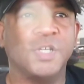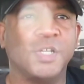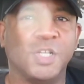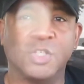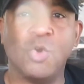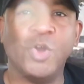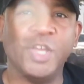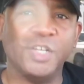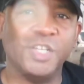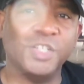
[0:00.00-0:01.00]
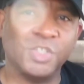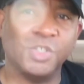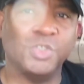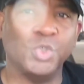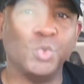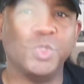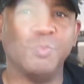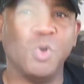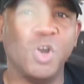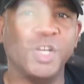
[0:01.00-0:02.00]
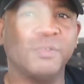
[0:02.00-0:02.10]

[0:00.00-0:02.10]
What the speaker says: let's go ahead and get to the juicy part.